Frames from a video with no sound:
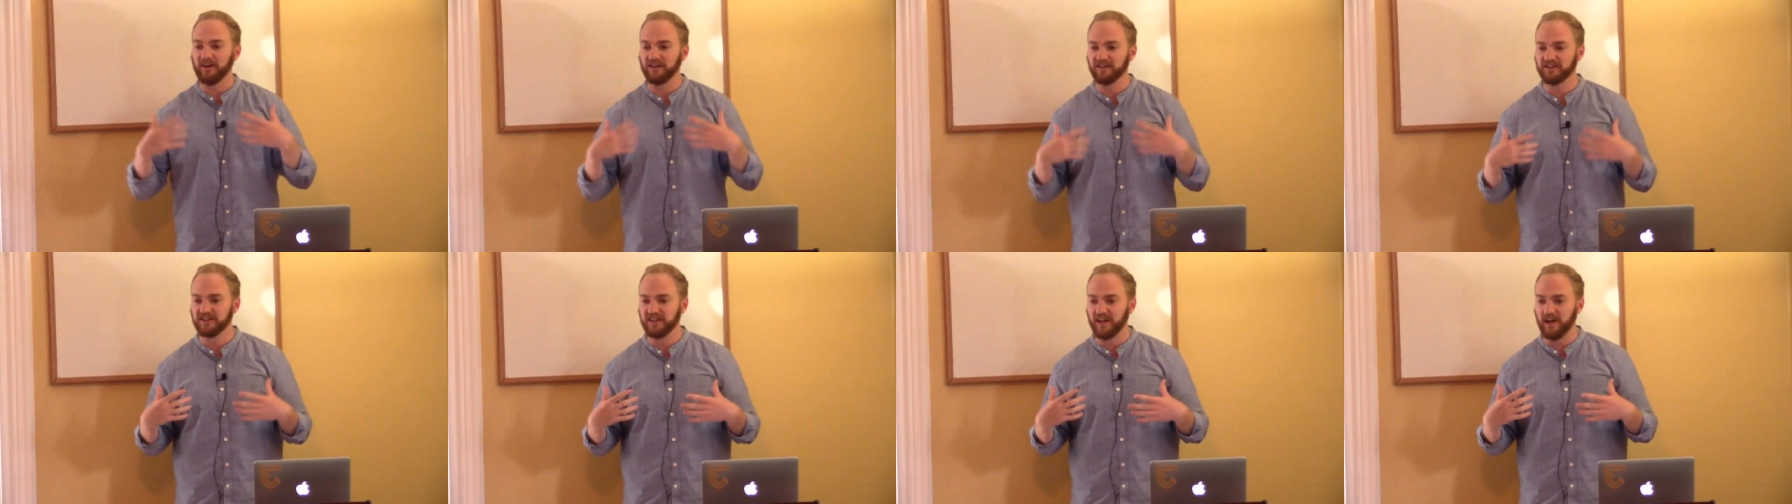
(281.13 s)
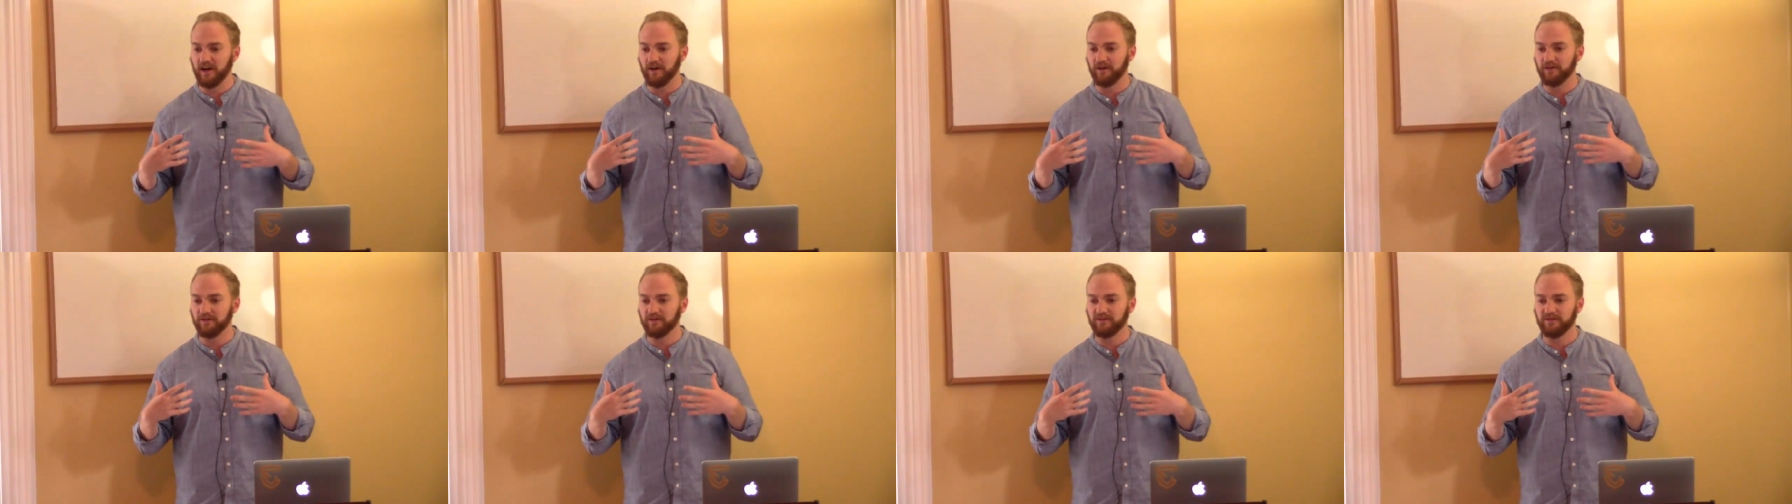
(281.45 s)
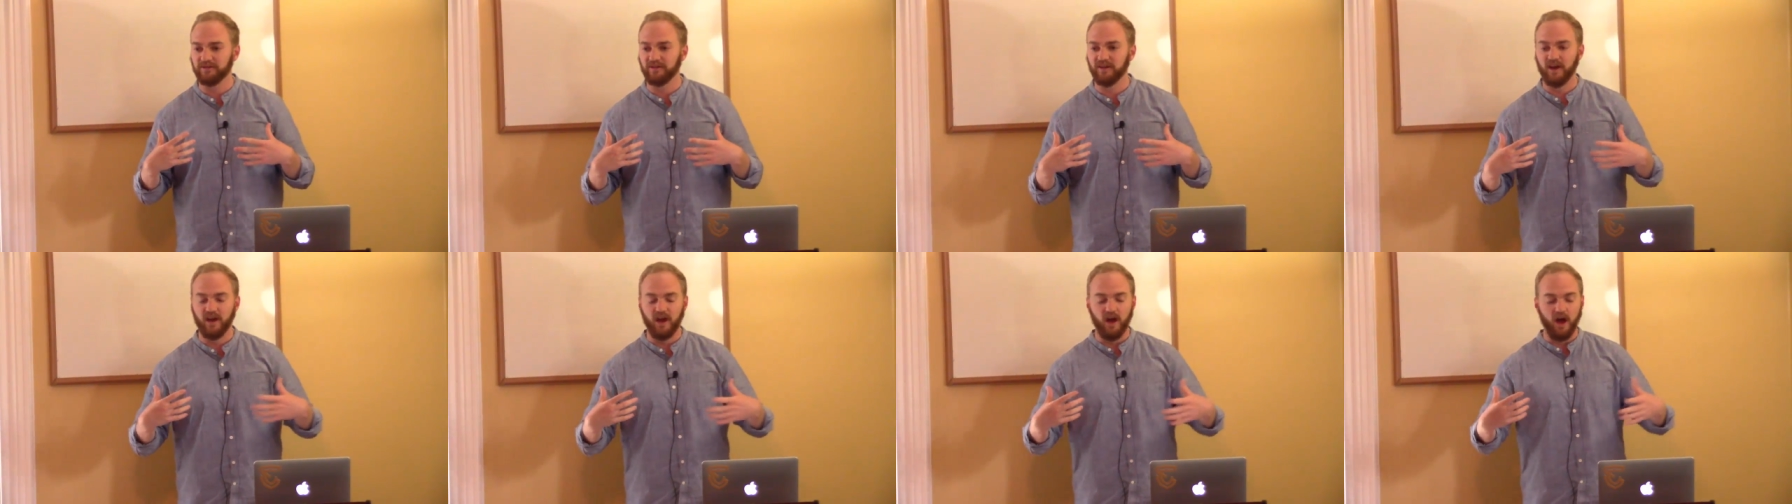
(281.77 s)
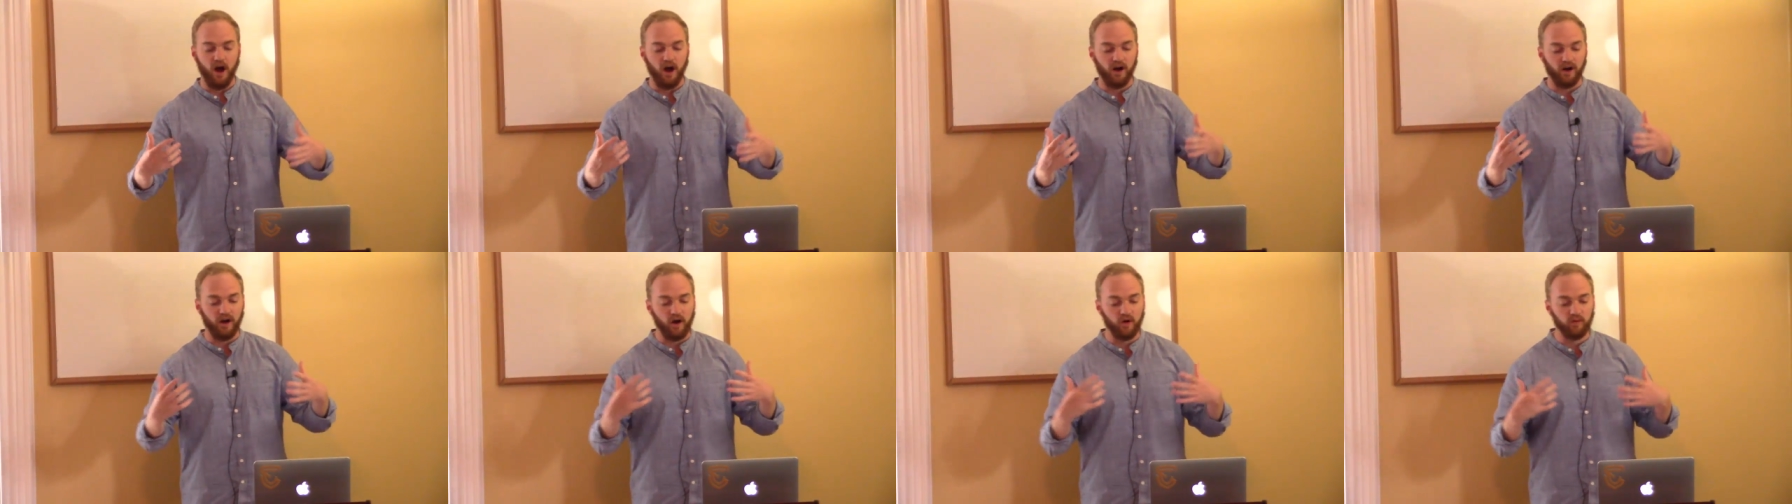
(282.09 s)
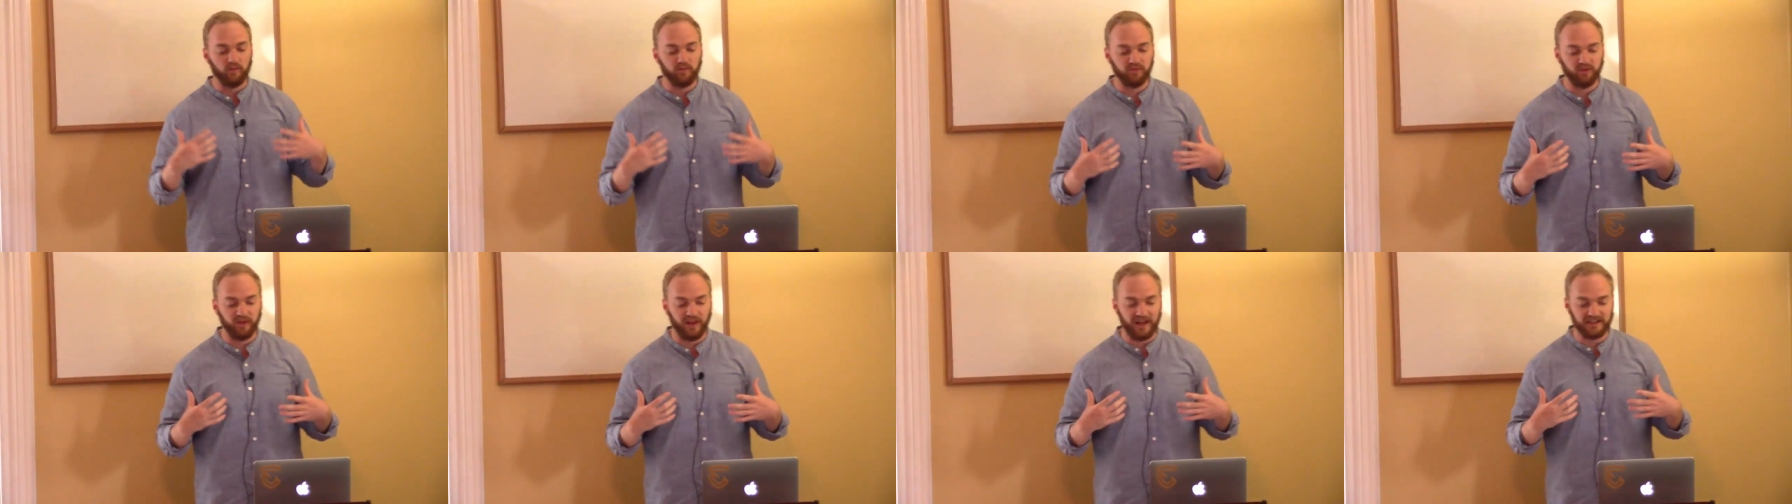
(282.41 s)
ourself, our
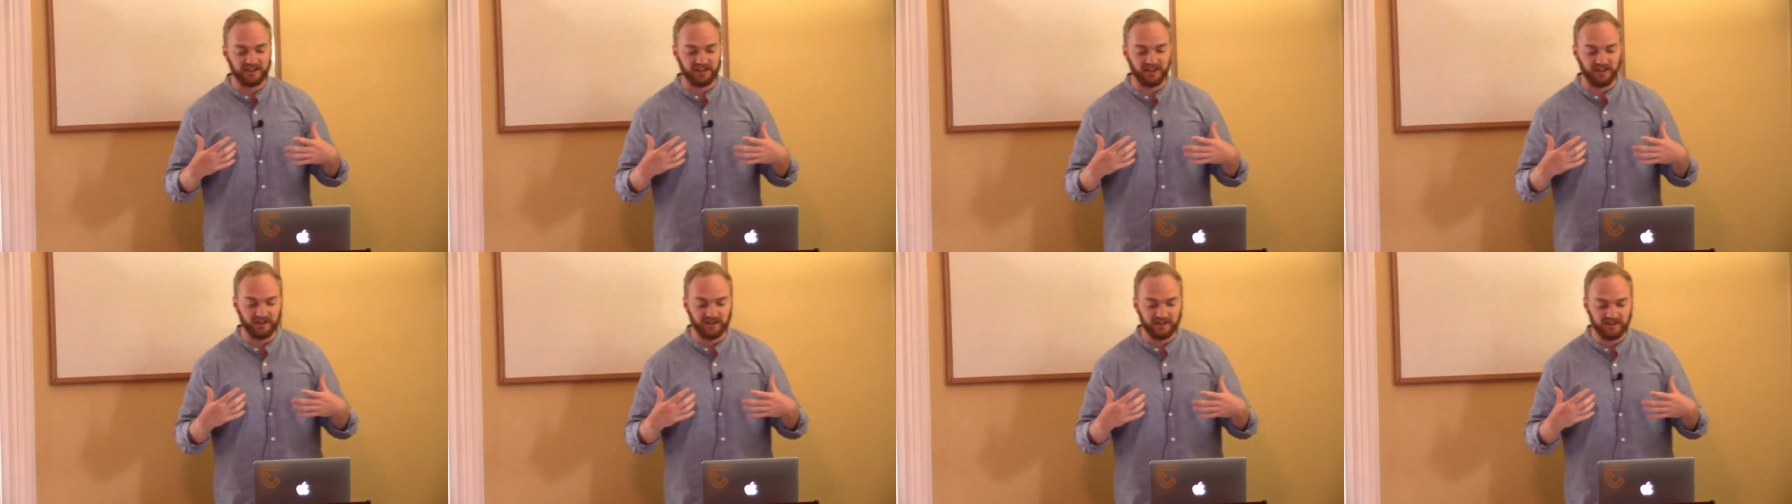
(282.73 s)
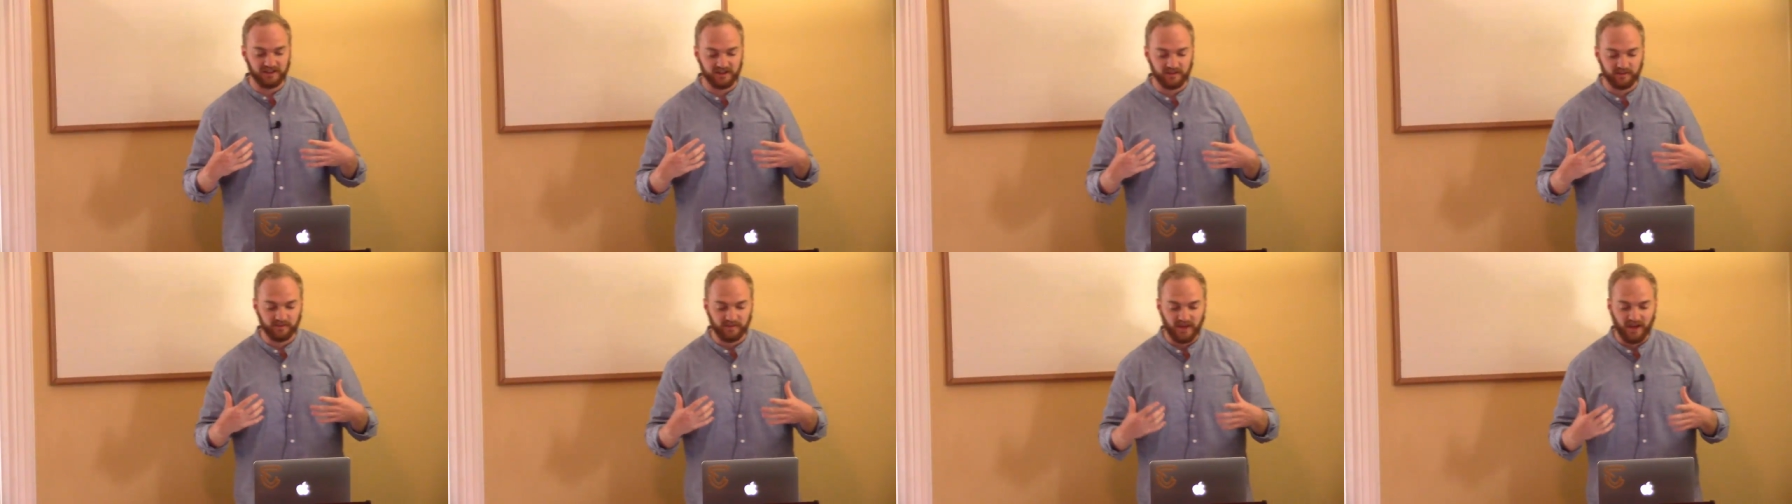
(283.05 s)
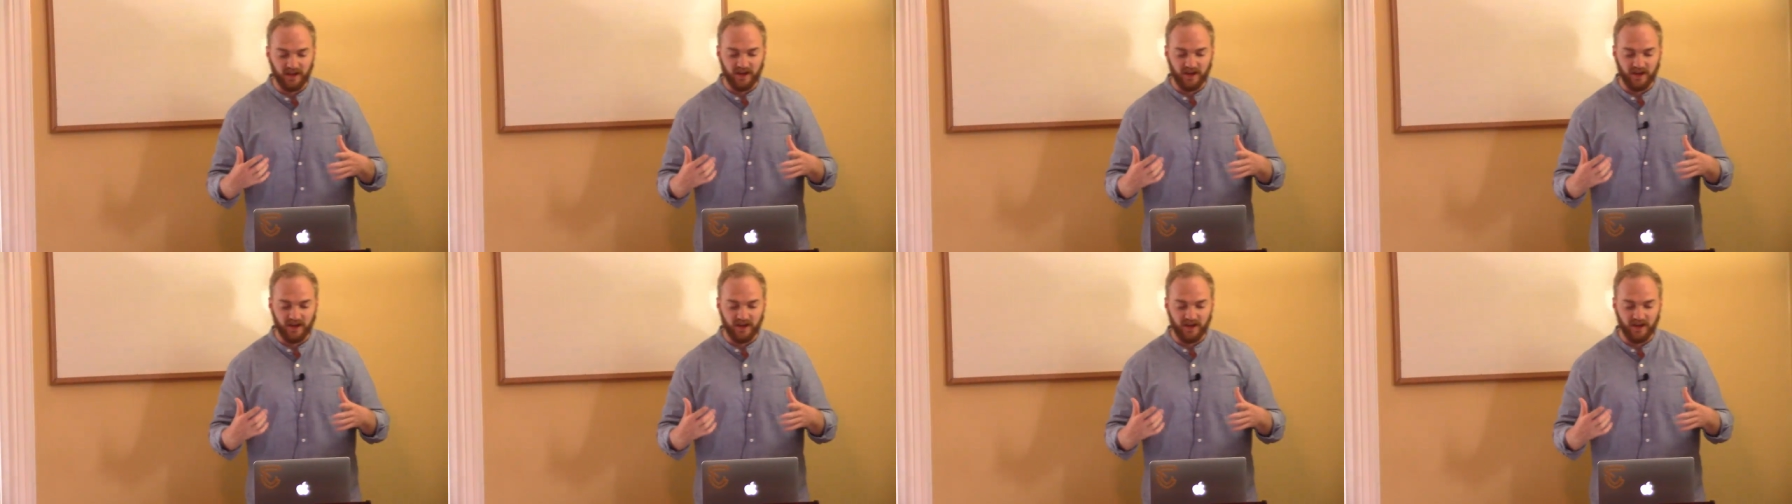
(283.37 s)
own pleasures.